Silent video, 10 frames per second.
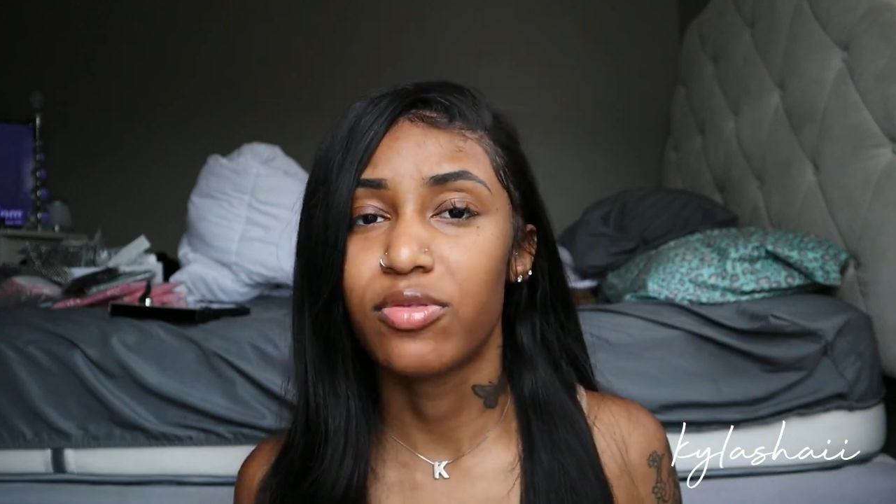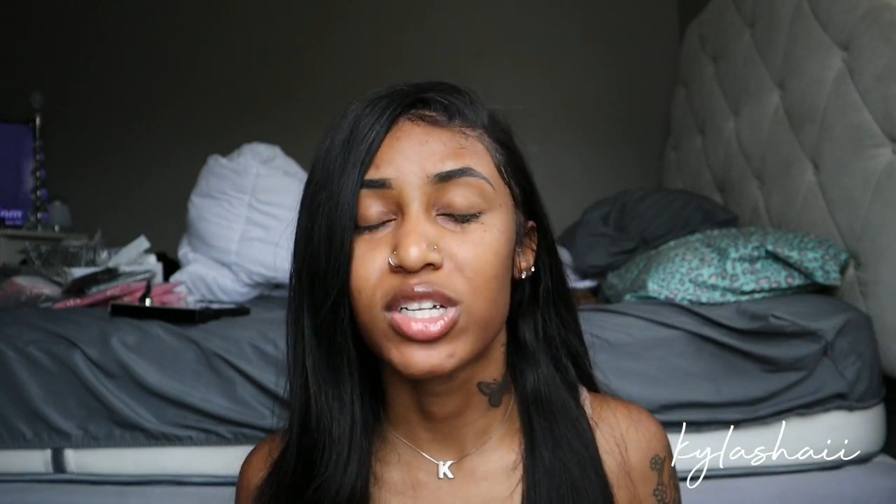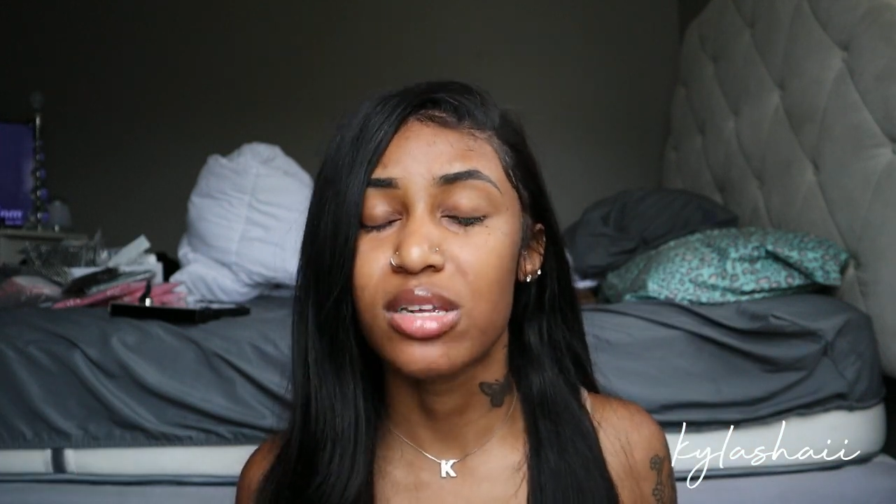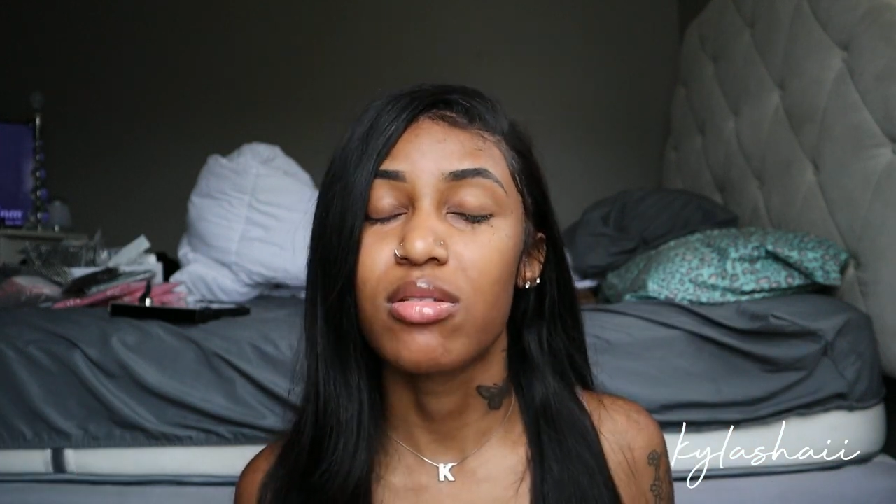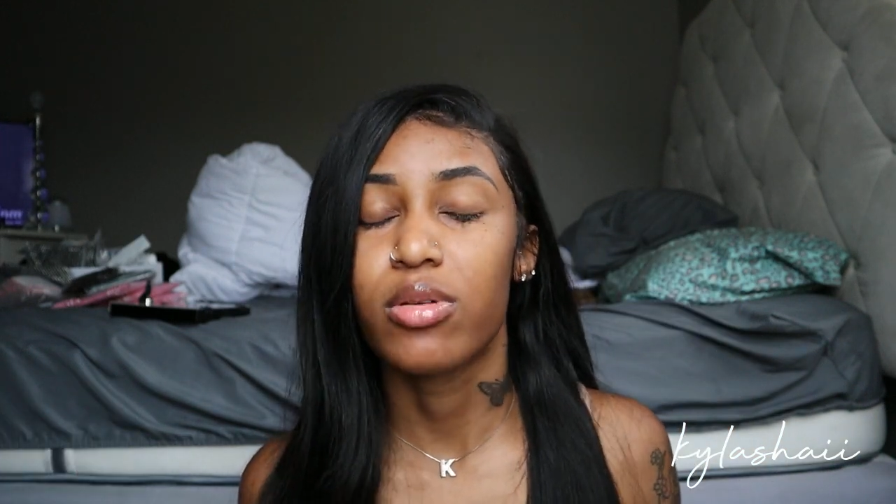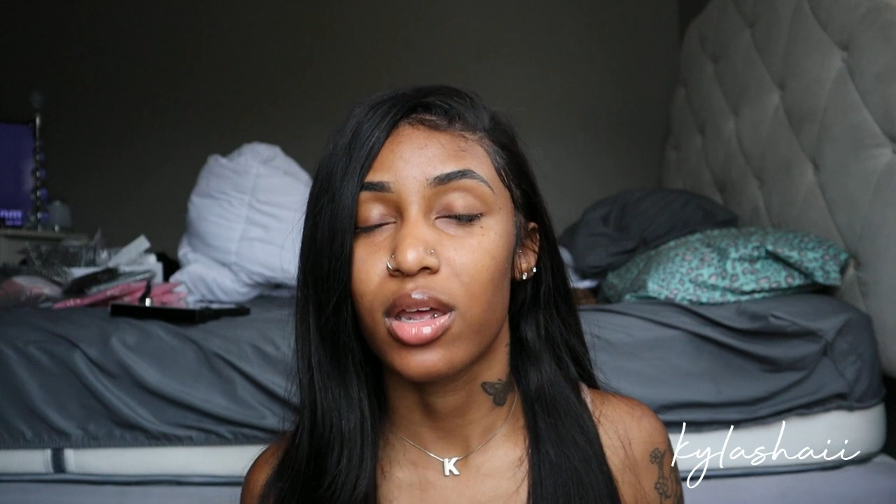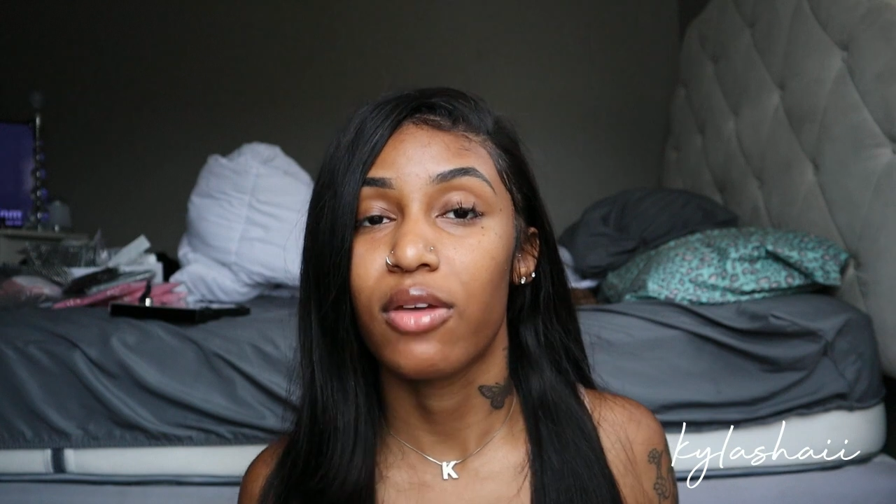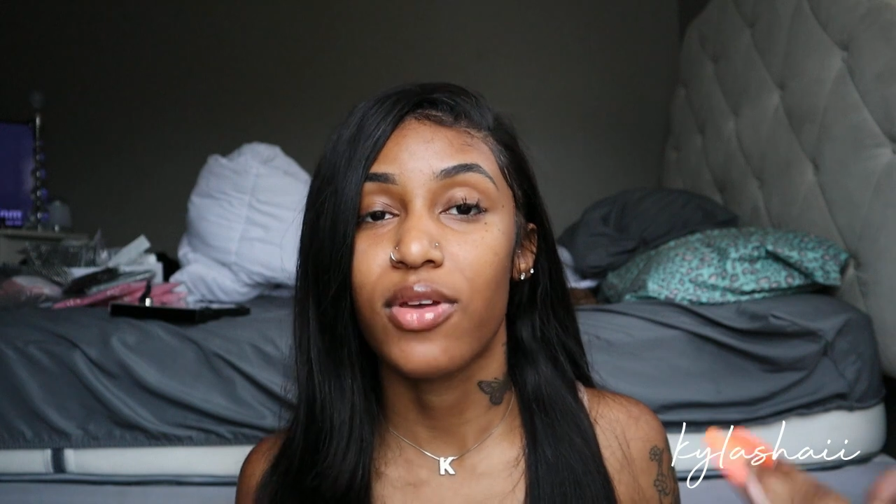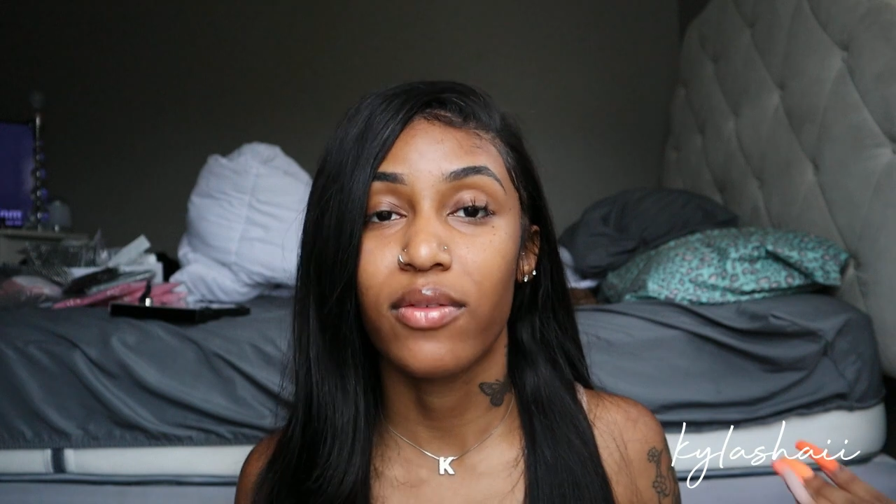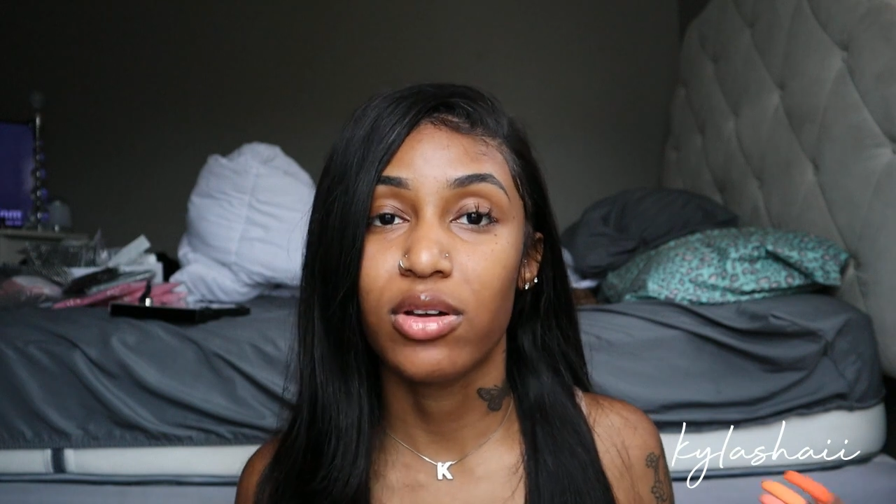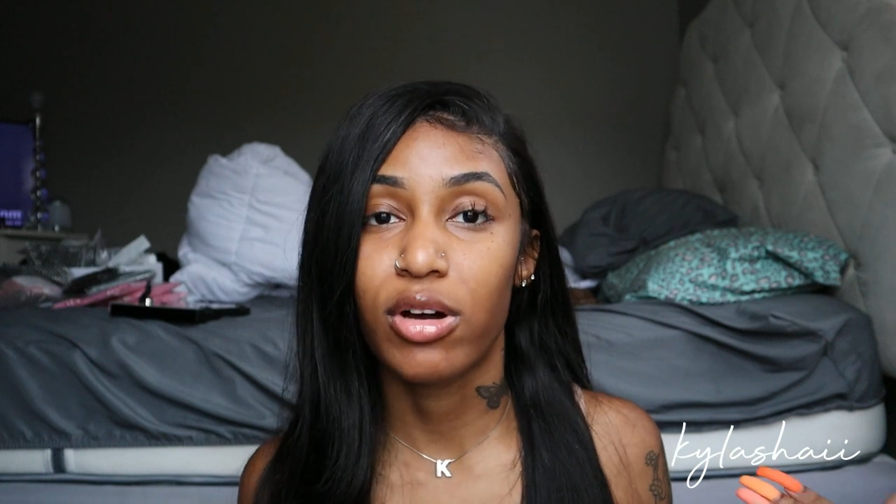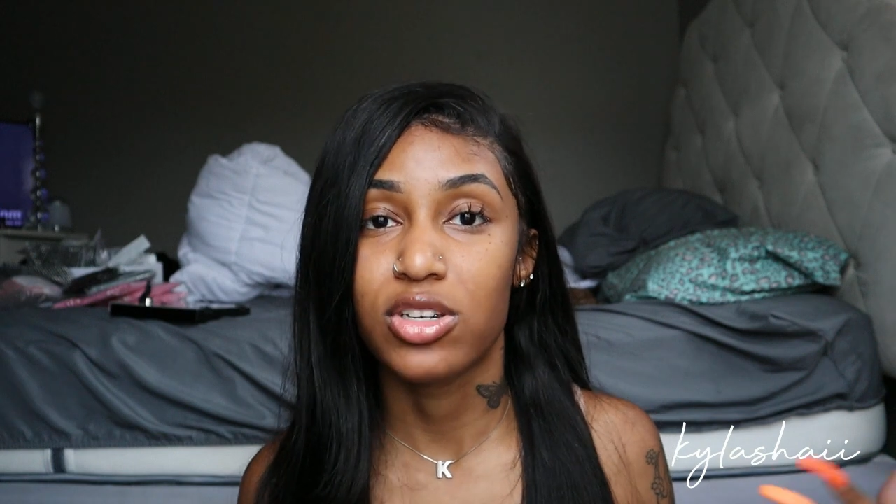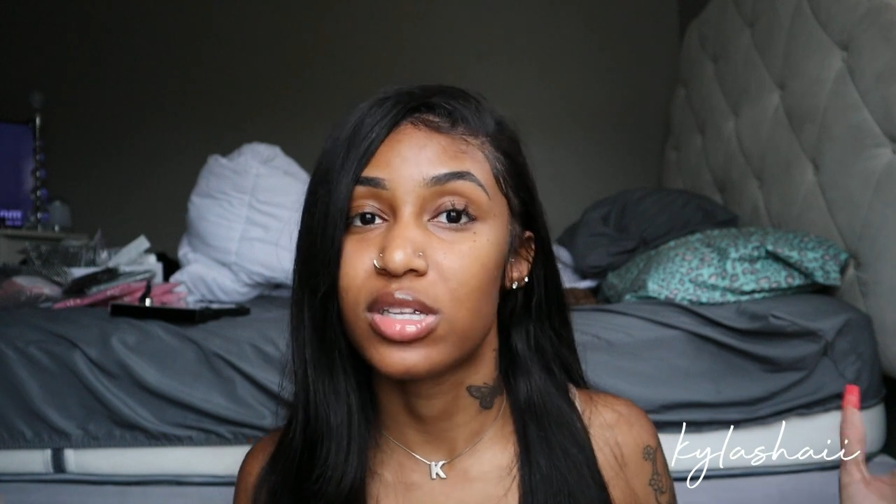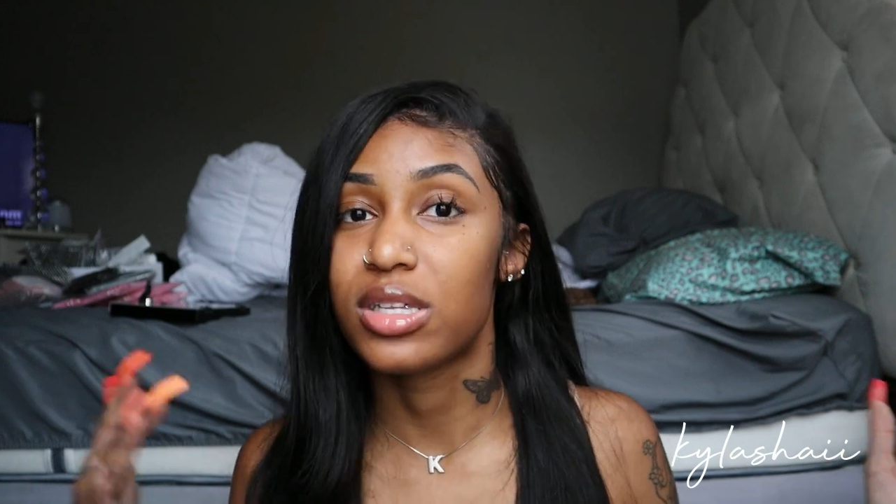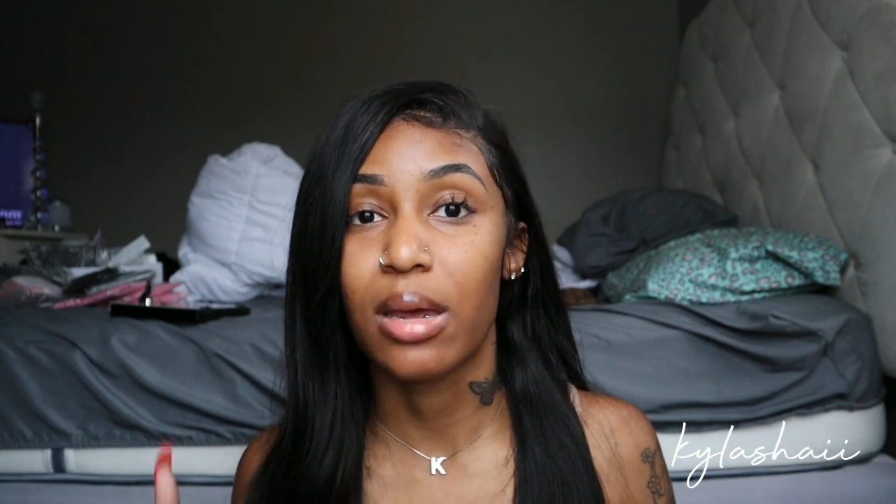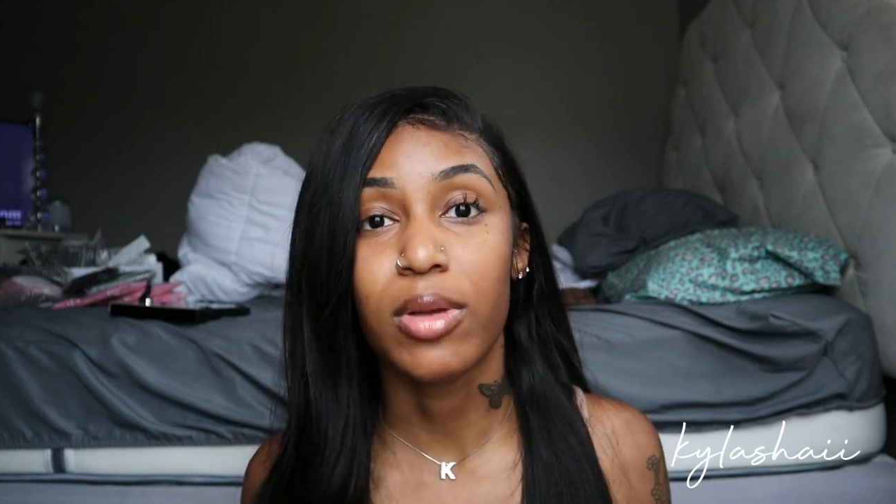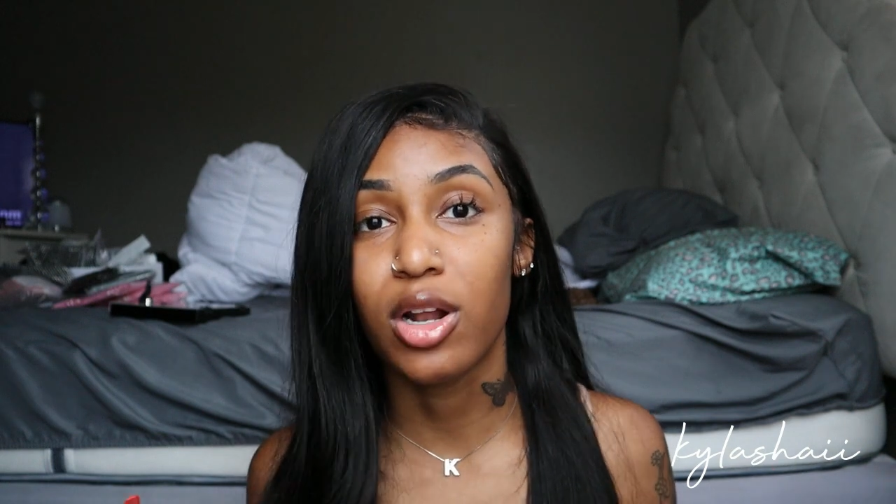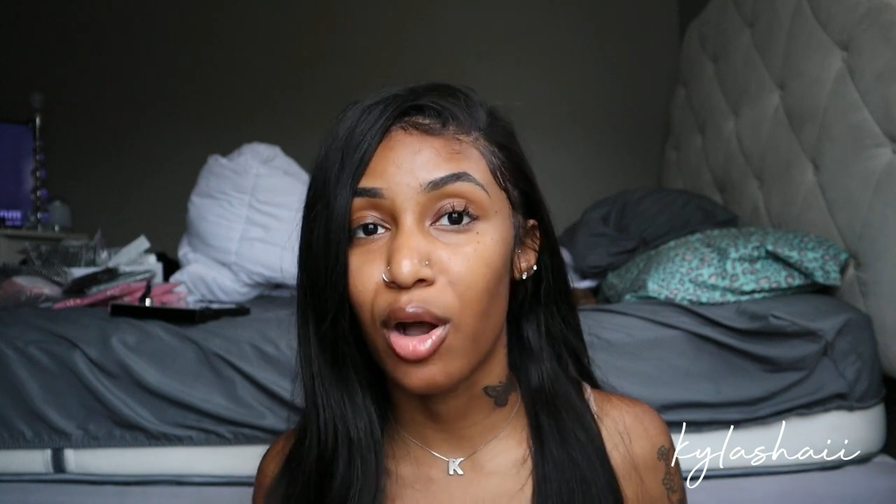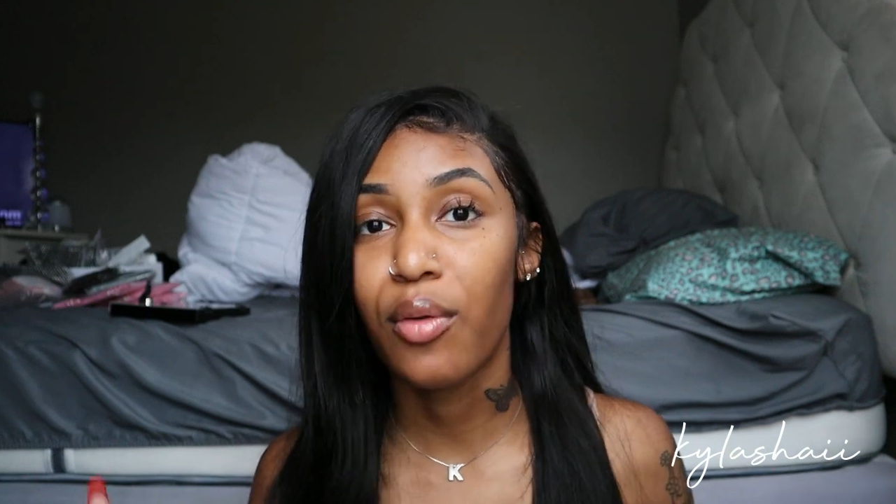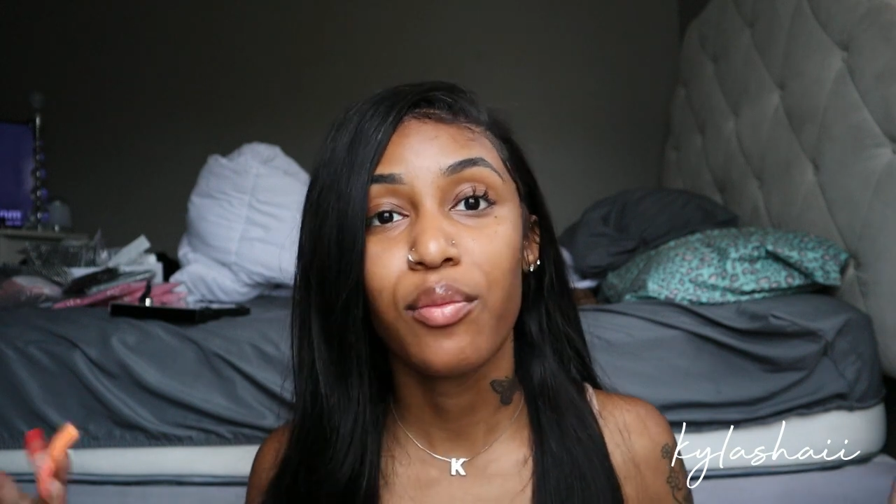receive the book, if you have any questions, let
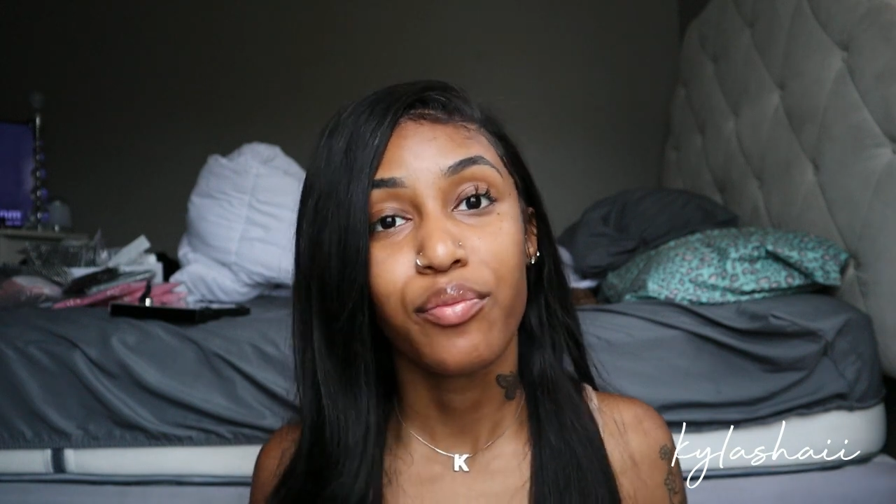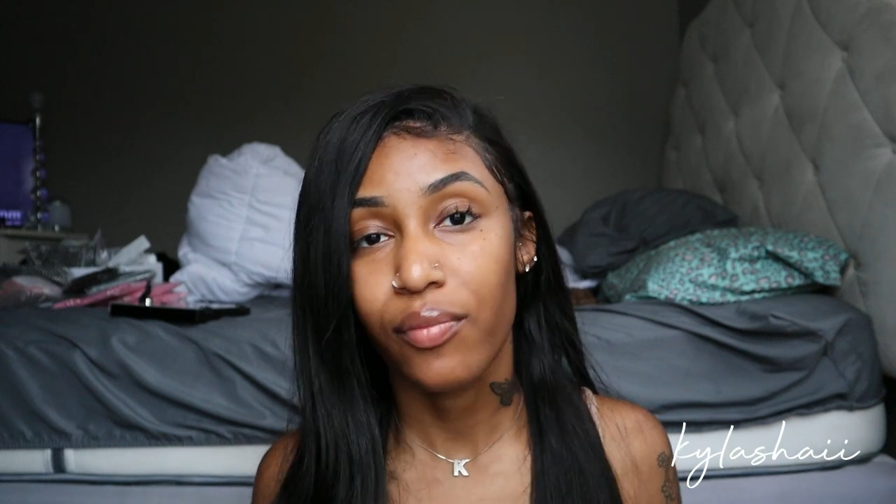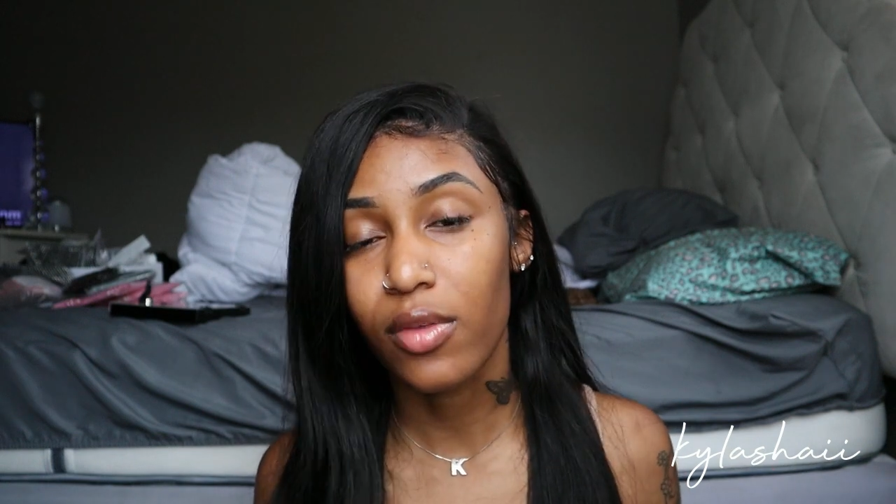me know,